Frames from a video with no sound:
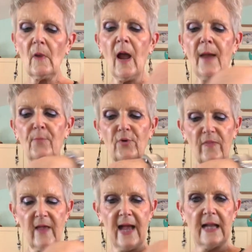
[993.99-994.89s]
I
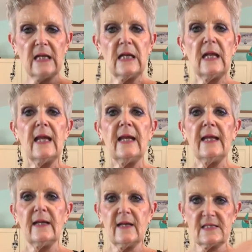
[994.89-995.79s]

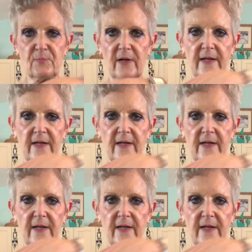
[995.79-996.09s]
spread